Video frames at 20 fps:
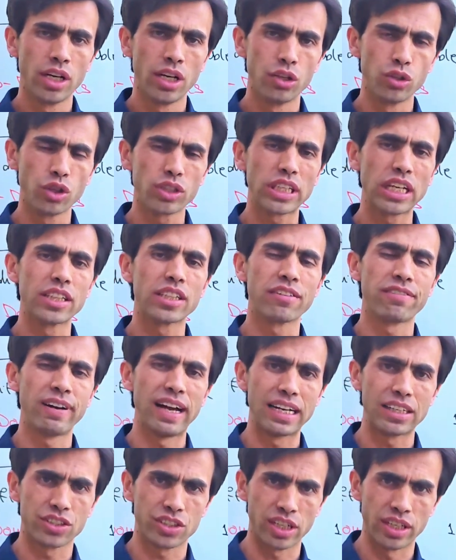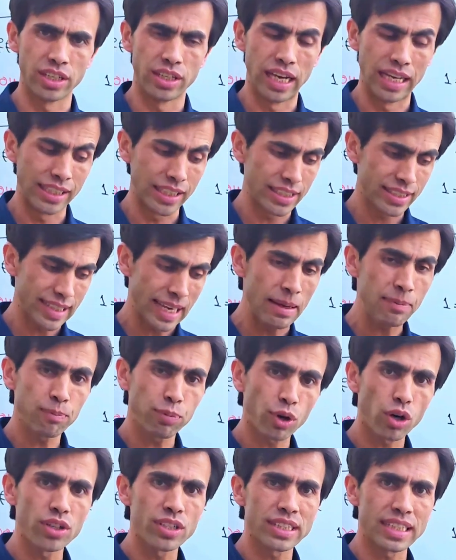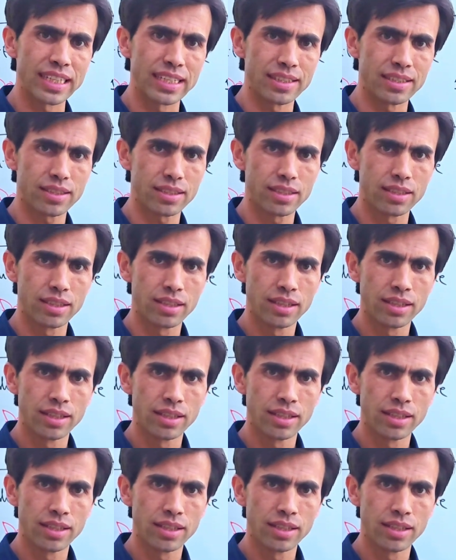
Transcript: utility function, and the same process